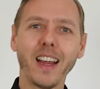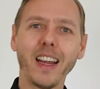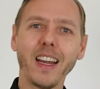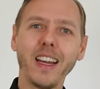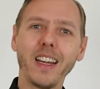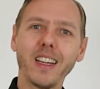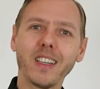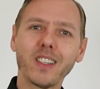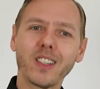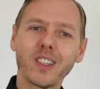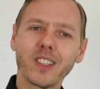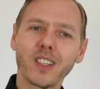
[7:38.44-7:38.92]

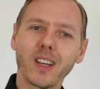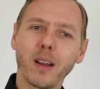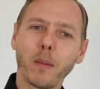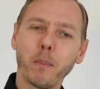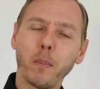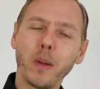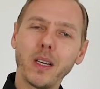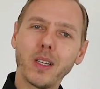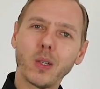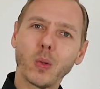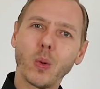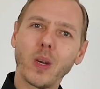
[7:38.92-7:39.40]
is
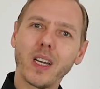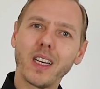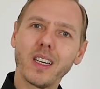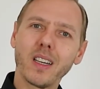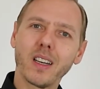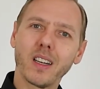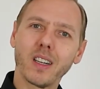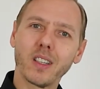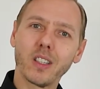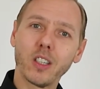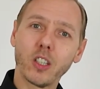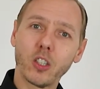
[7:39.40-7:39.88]

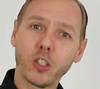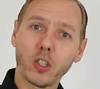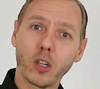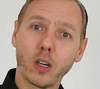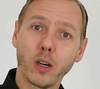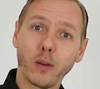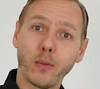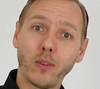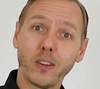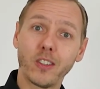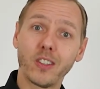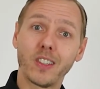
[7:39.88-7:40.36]
between the
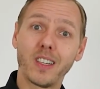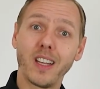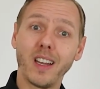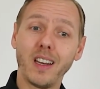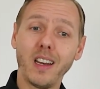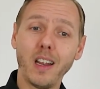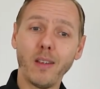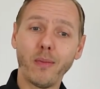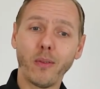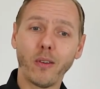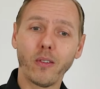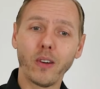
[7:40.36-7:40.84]
service
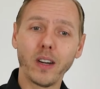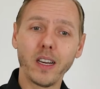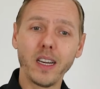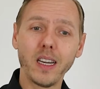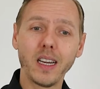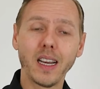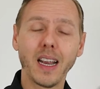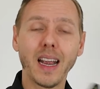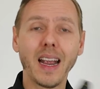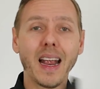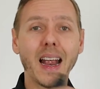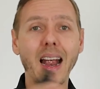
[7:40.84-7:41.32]

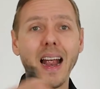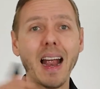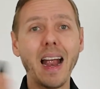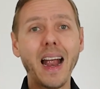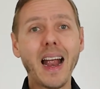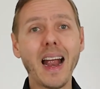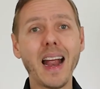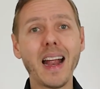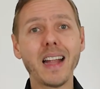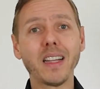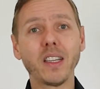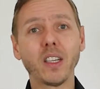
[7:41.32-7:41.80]
delivery
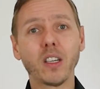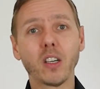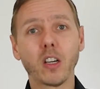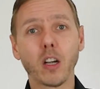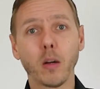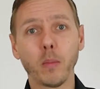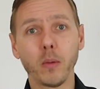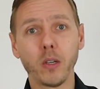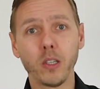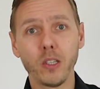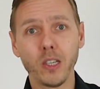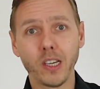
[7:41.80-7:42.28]
and the
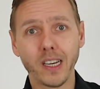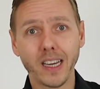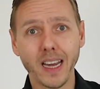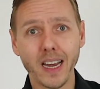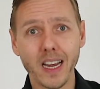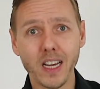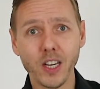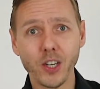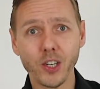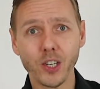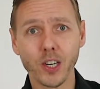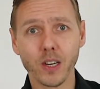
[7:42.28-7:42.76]

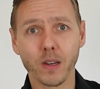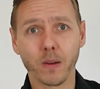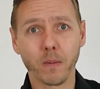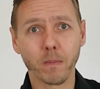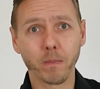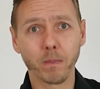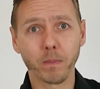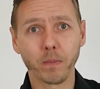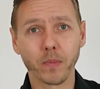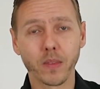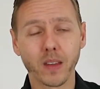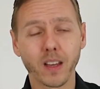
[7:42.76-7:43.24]
communication.
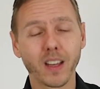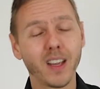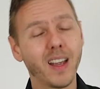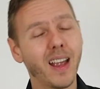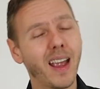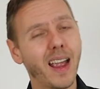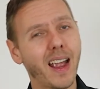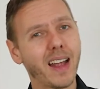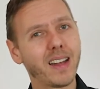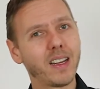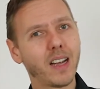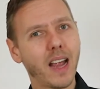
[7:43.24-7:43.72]

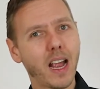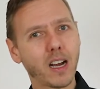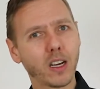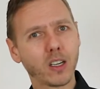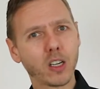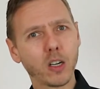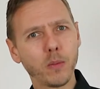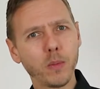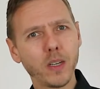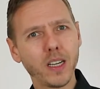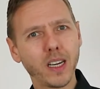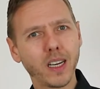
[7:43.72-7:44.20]
And the
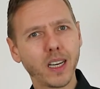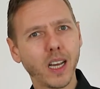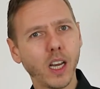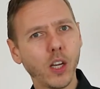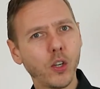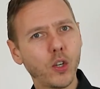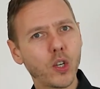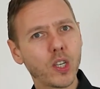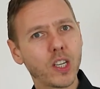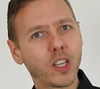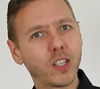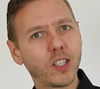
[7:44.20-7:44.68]

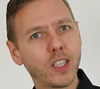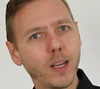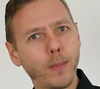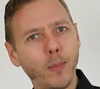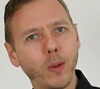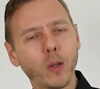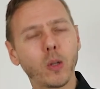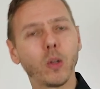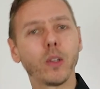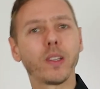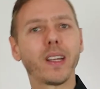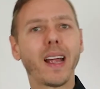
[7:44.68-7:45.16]
communication is
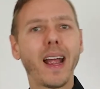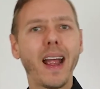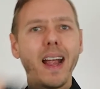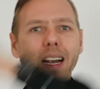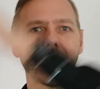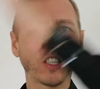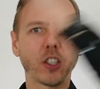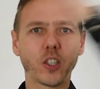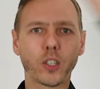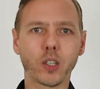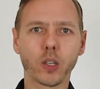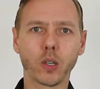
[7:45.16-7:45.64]
typical an
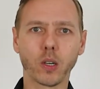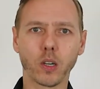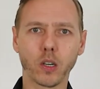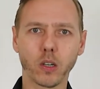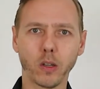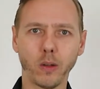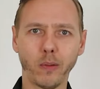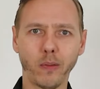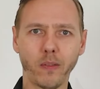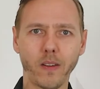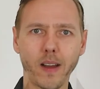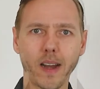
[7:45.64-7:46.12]

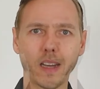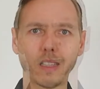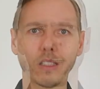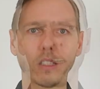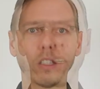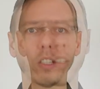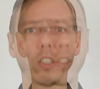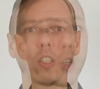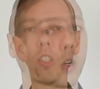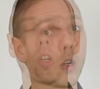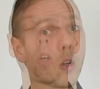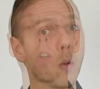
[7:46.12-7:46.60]
external
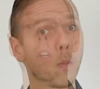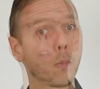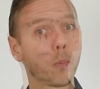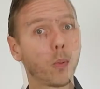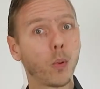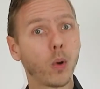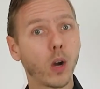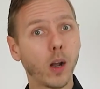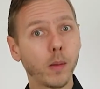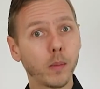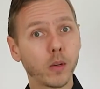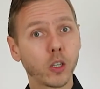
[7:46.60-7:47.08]
factor. So you
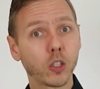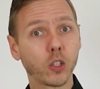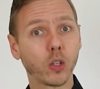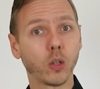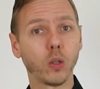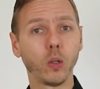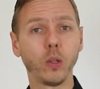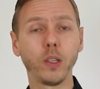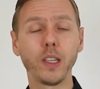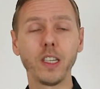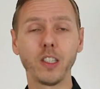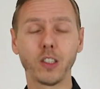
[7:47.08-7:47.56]
promise
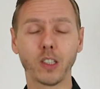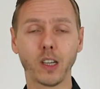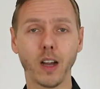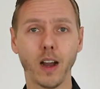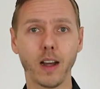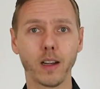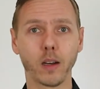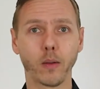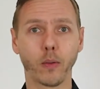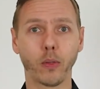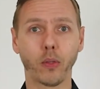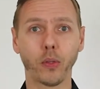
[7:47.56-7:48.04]
all these
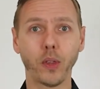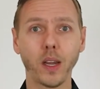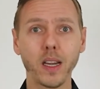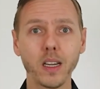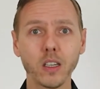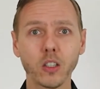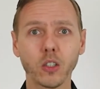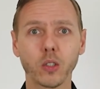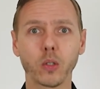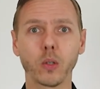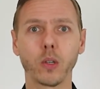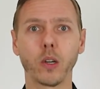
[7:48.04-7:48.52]
kind of
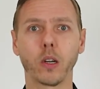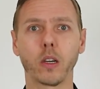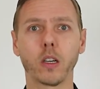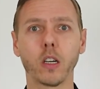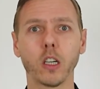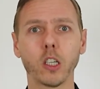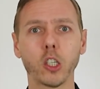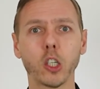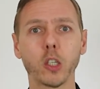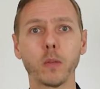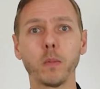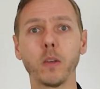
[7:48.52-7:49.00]
things to your
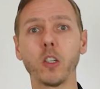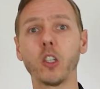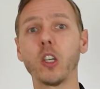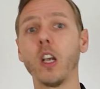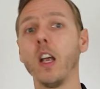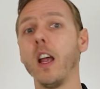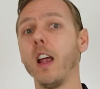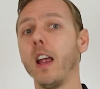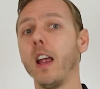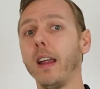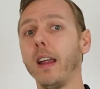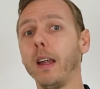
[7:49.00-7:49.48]
customers.
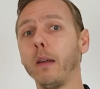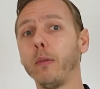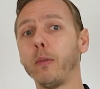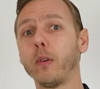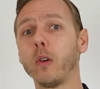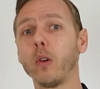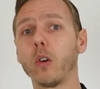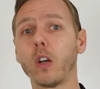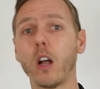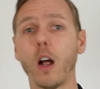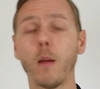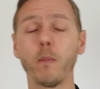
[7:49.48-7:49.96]
If
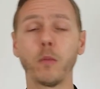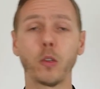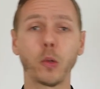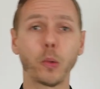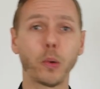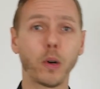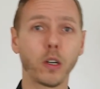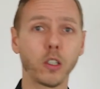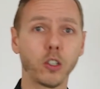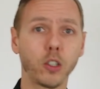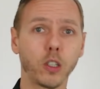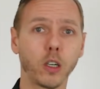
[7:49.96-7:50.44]
you come
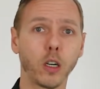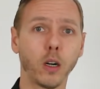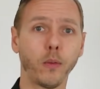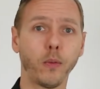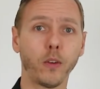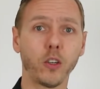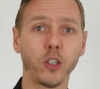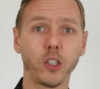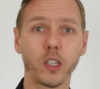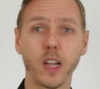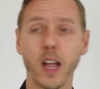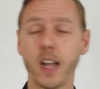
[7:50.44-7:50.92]
to our
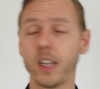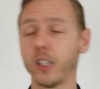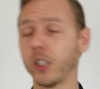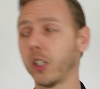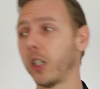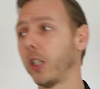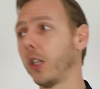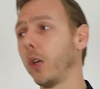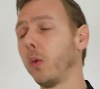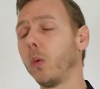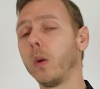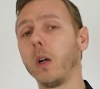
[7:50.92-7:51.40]
service
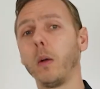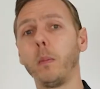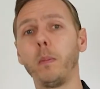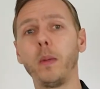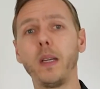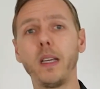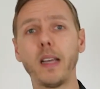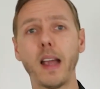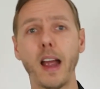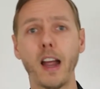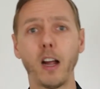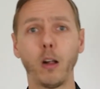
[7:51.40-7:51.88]
desk, you will
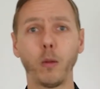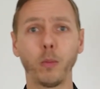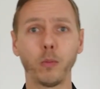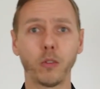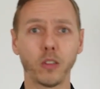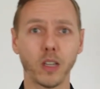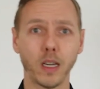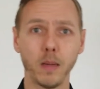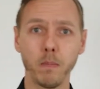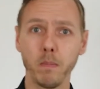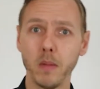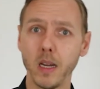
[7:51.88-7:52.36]
be
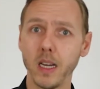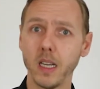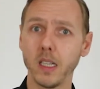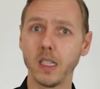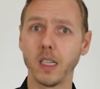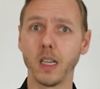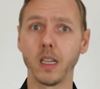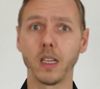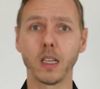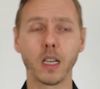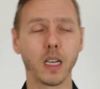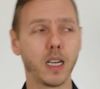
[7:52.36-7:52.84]
helped
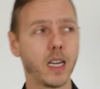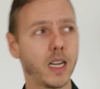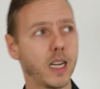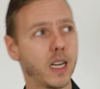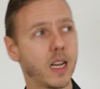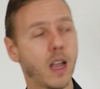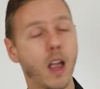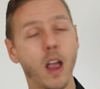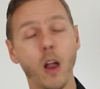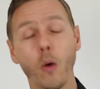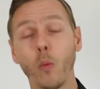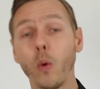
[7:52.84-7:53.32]

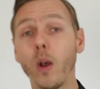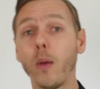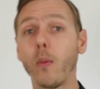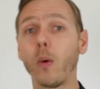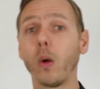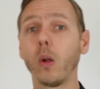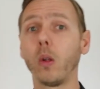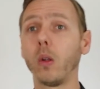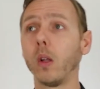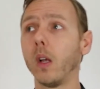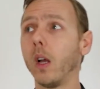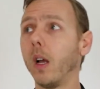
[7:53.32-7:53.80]
immediately. We
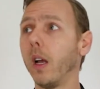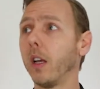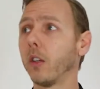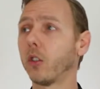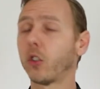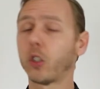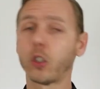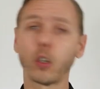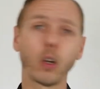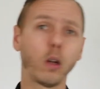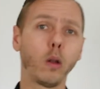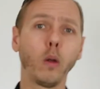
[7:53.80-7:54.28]
will
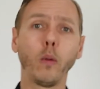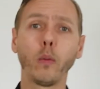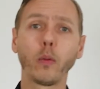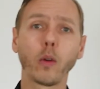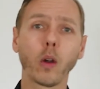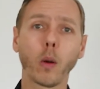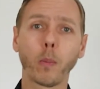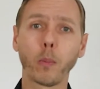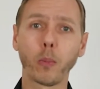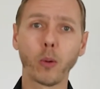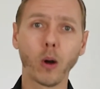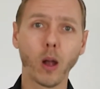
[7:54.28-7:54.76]
solve
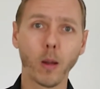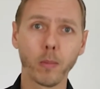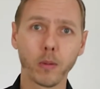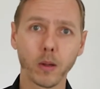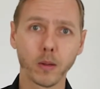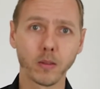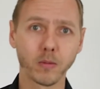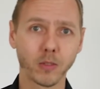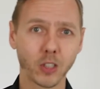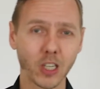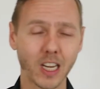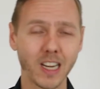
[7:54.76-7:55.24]
your
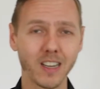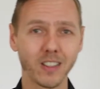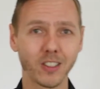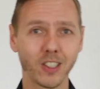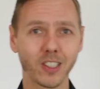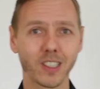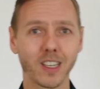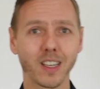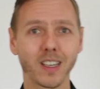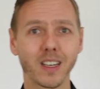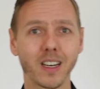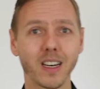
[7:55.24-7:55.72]
problems
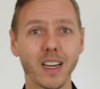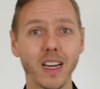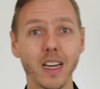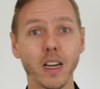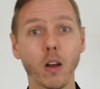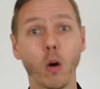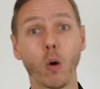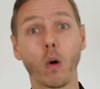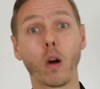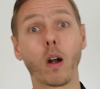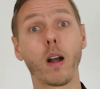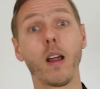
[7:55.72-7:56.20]

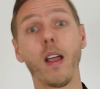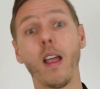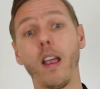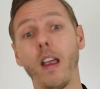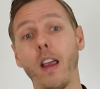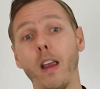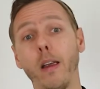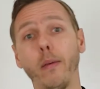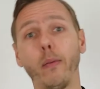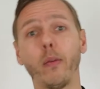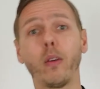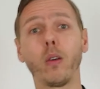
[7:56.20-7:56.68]
instantly. Or
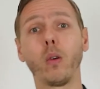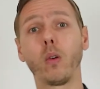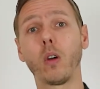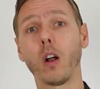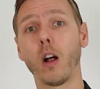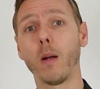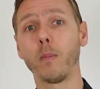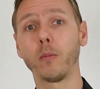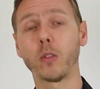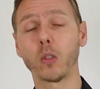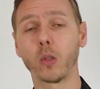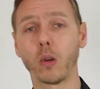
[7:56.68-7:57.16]
if you
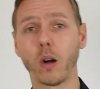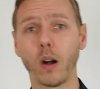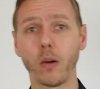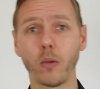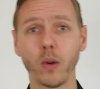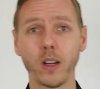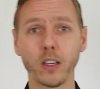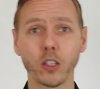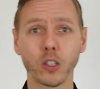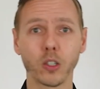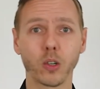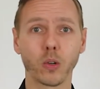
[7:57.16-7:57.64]
come to our
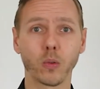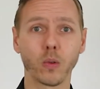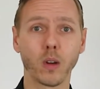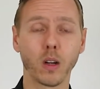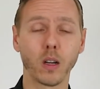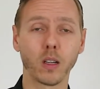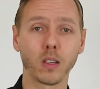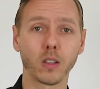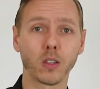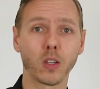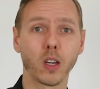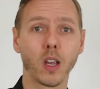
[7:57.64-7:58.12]

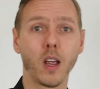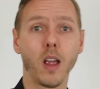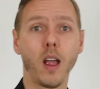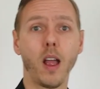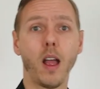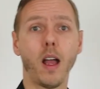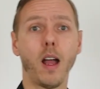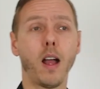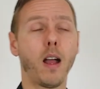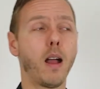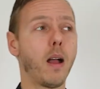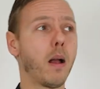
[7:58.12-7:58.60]
restaurant,
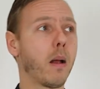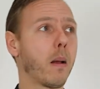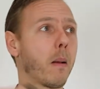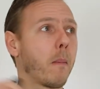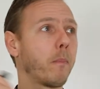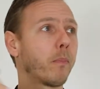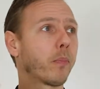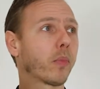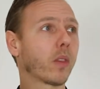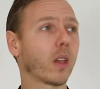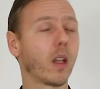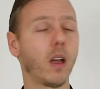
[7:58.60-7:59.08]

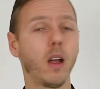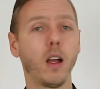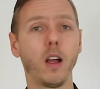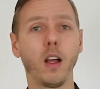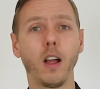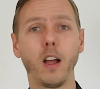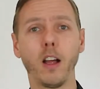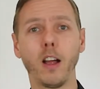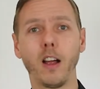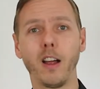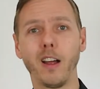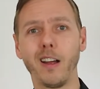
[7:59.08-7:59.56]

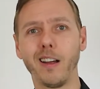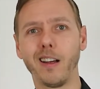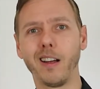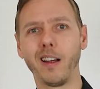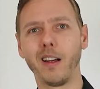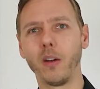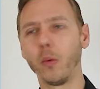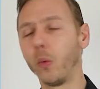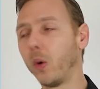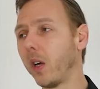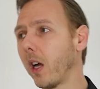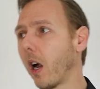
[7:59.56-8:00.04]

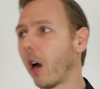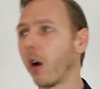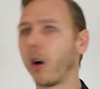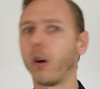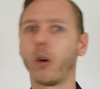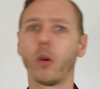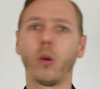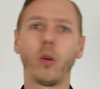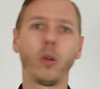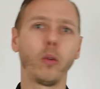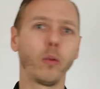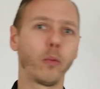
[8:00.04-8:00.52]
we
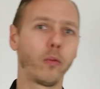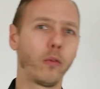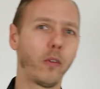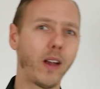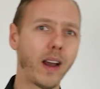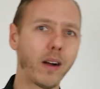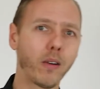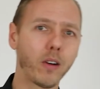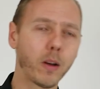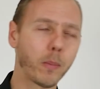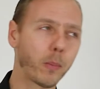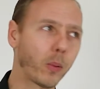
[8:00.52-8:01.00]
are all
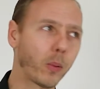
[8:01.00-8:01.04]
very